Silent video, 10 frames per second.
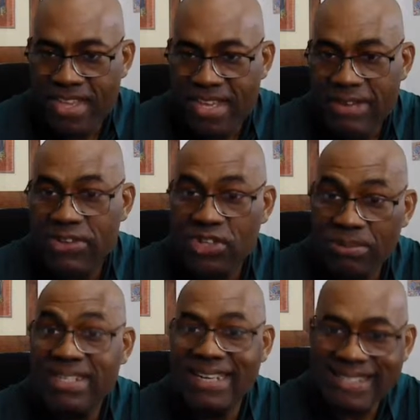If it's
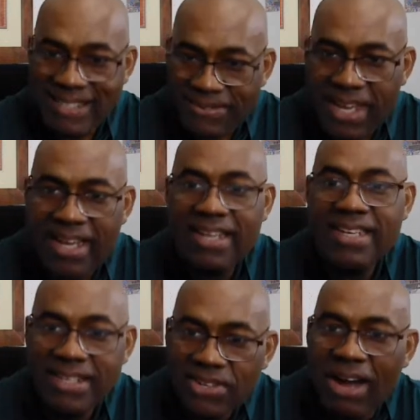something that is severe,
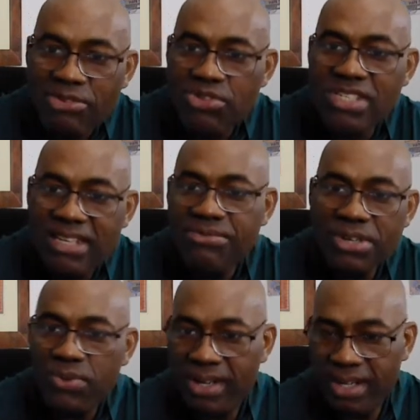you have to see them
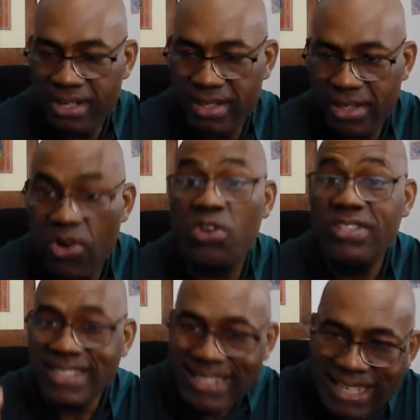frequently
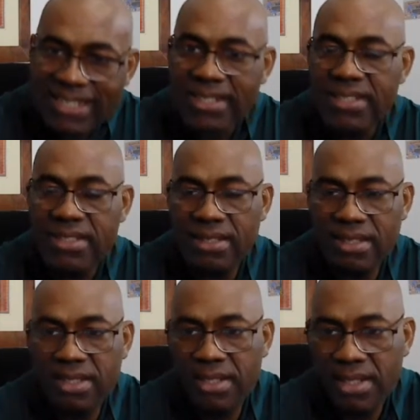until
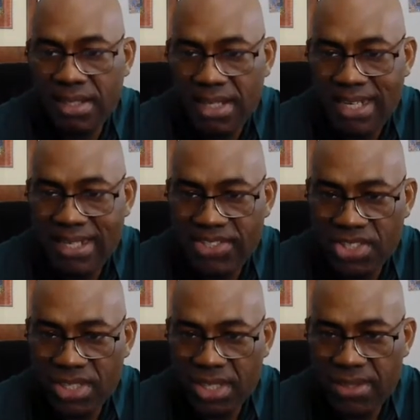it is
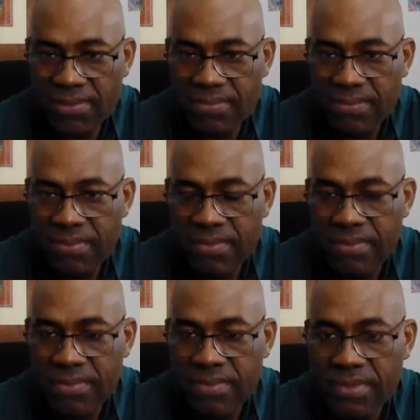treated.
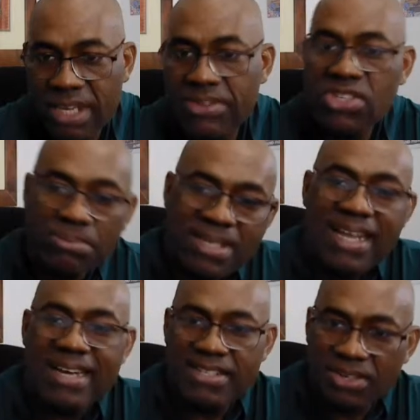If it's something
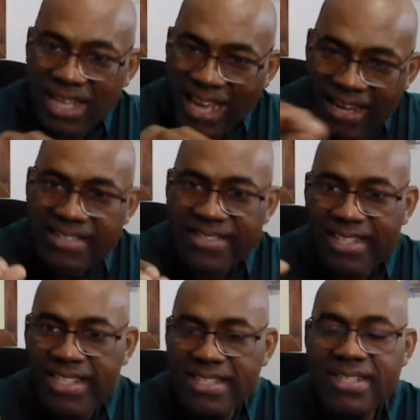that is on the early
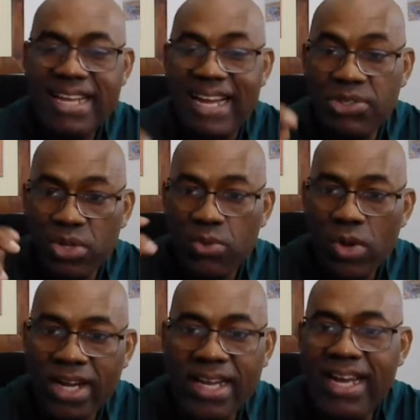stages, they can do it
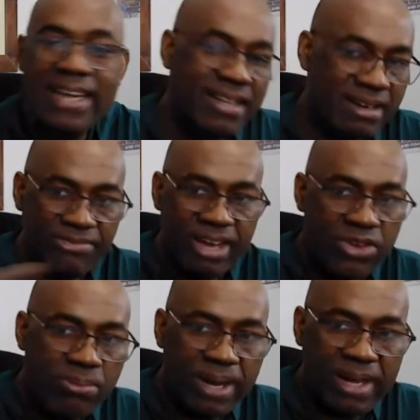quickly and they refer you
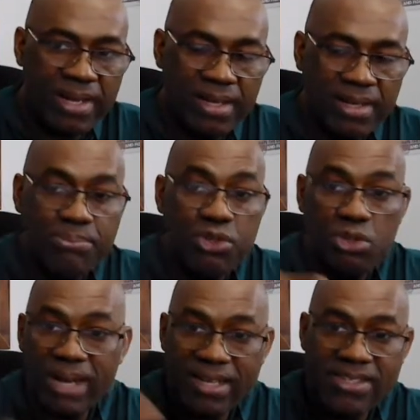back, put you
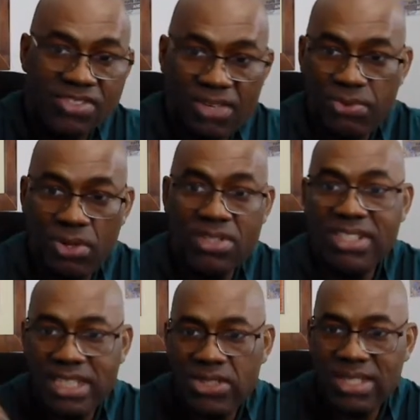back straightforward,
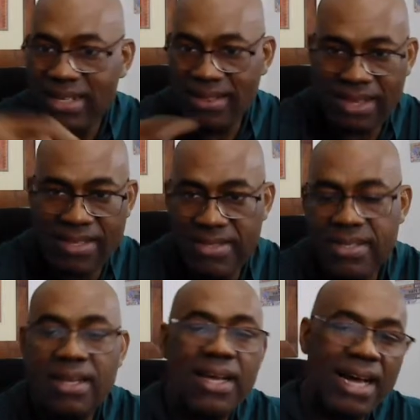teach you certain things,
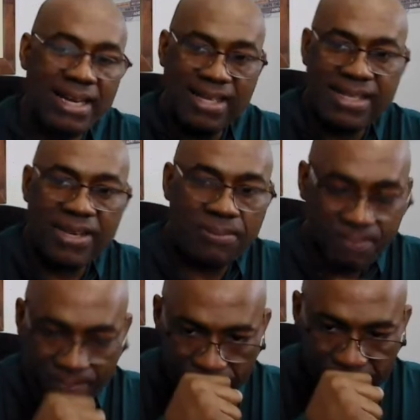and they send
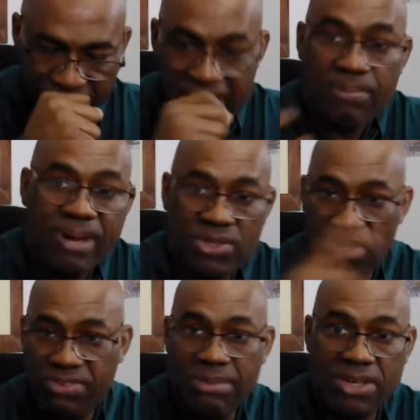you back to your
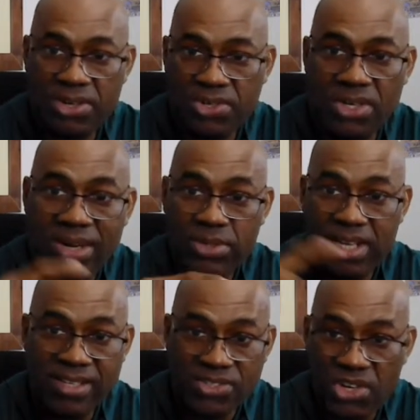family doctor with their
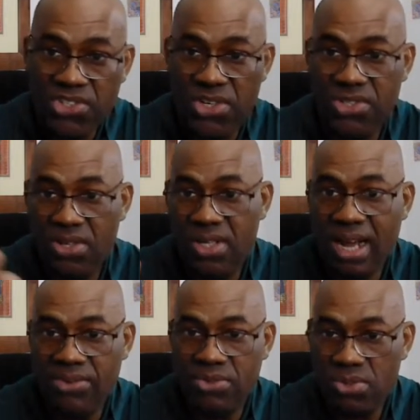instructions on
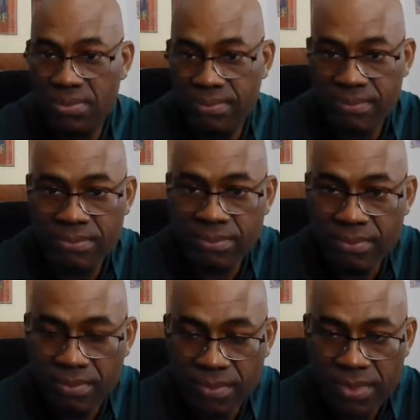how to
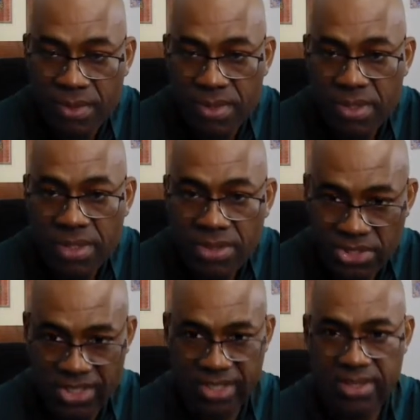
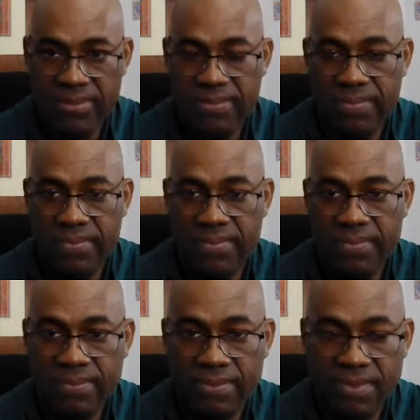treat it.
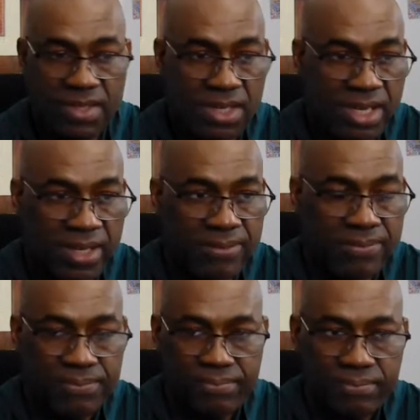Okay,
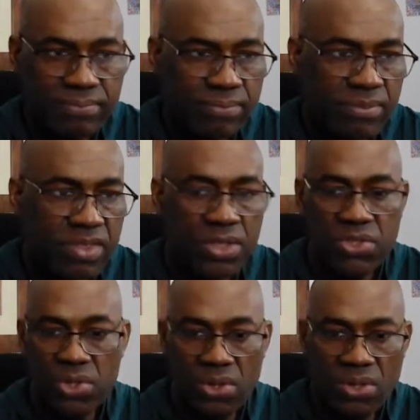
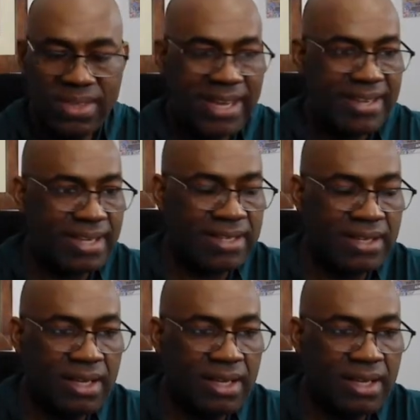so that is it.